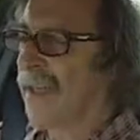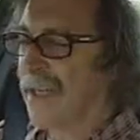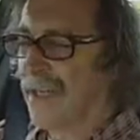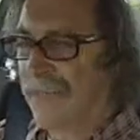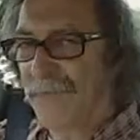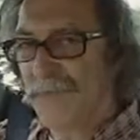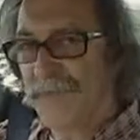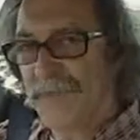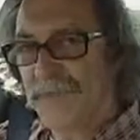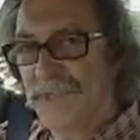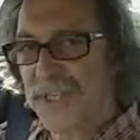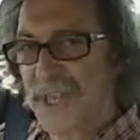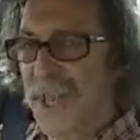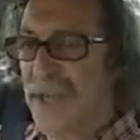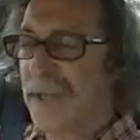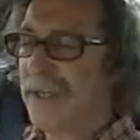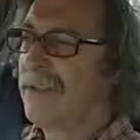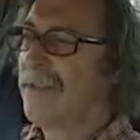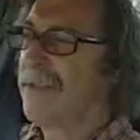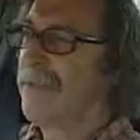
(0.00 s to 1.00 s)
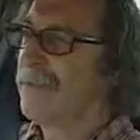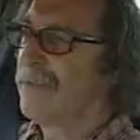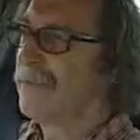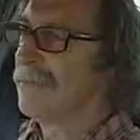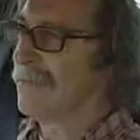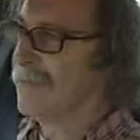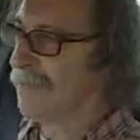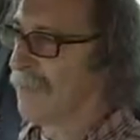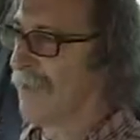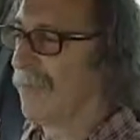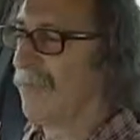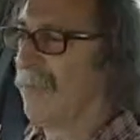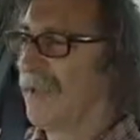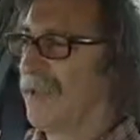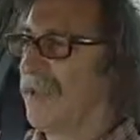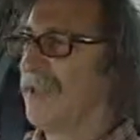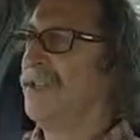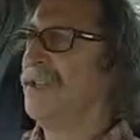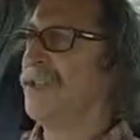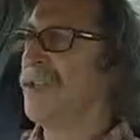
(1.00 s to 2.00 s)
If you've said people
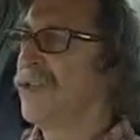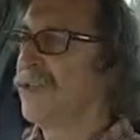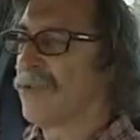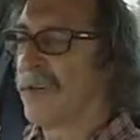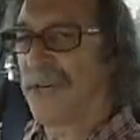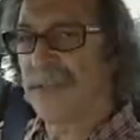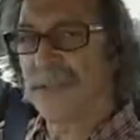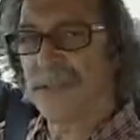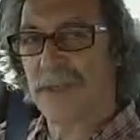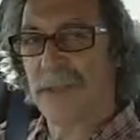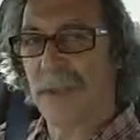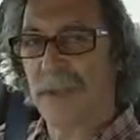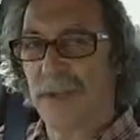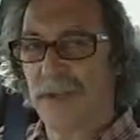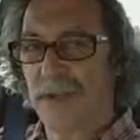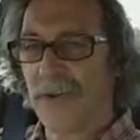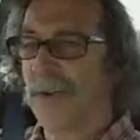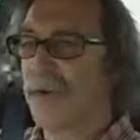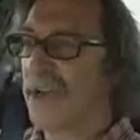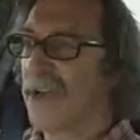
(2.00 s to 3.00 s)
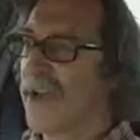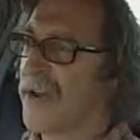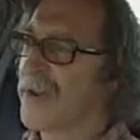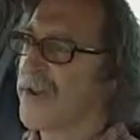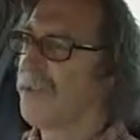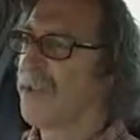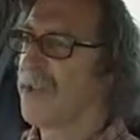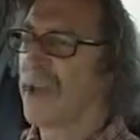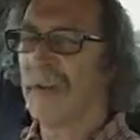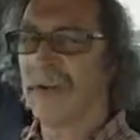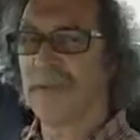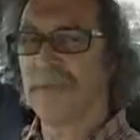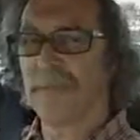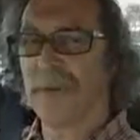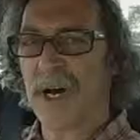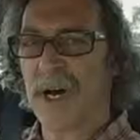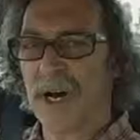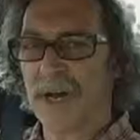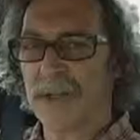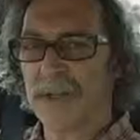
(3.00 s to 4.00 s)
with these interests are not going to be going to
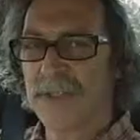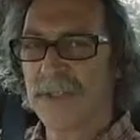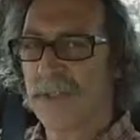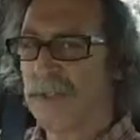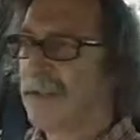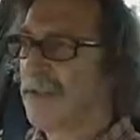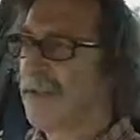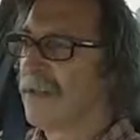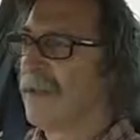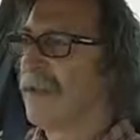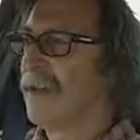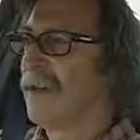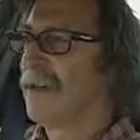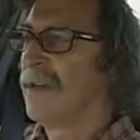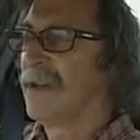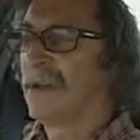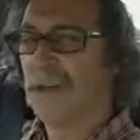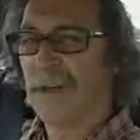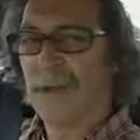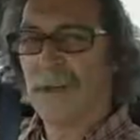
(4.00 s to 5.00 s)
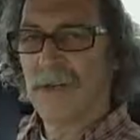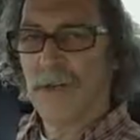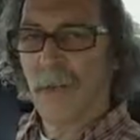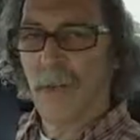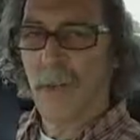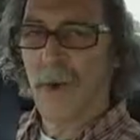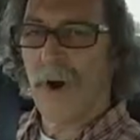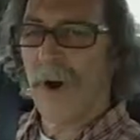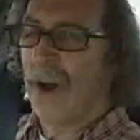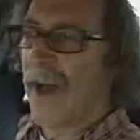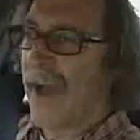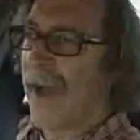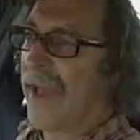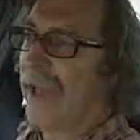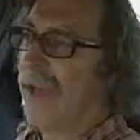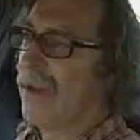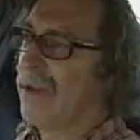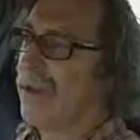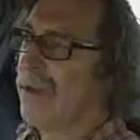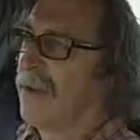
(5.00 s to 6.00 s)
Mars,
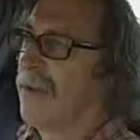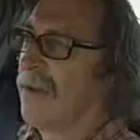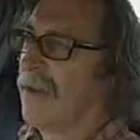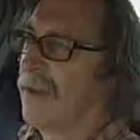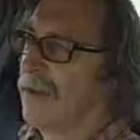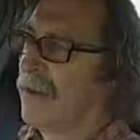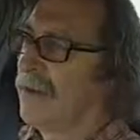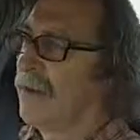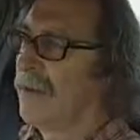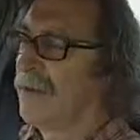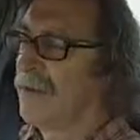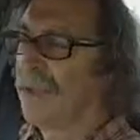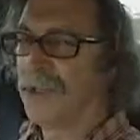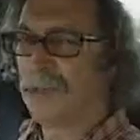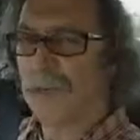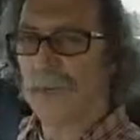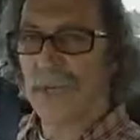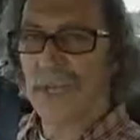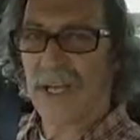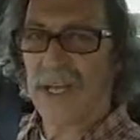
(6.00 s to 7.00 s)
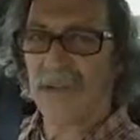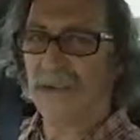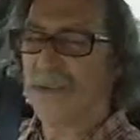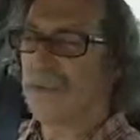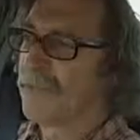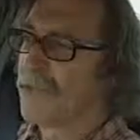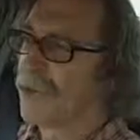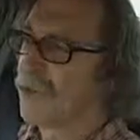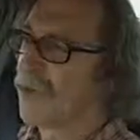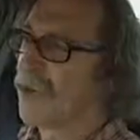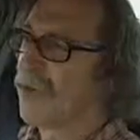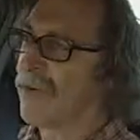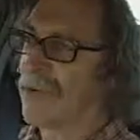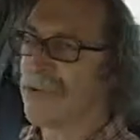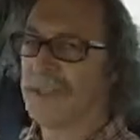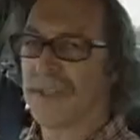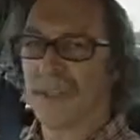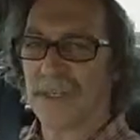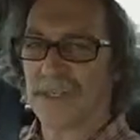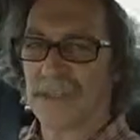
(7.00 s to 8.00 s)
why did you allow them to
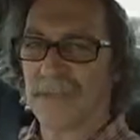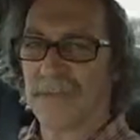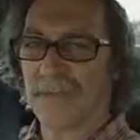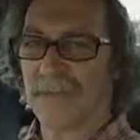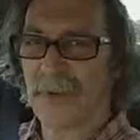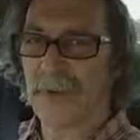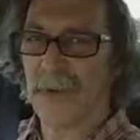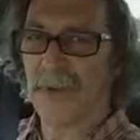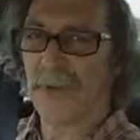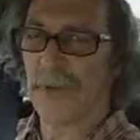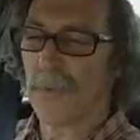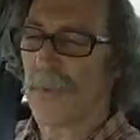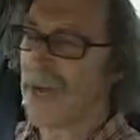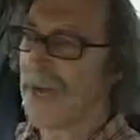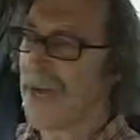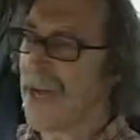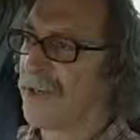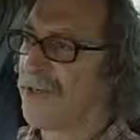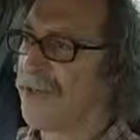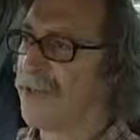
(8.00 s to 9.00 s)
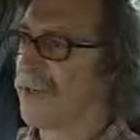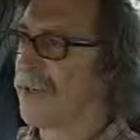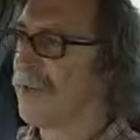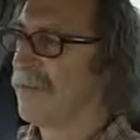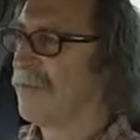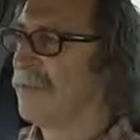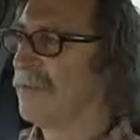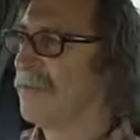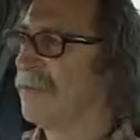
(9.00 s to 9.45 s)
progress into the final 100?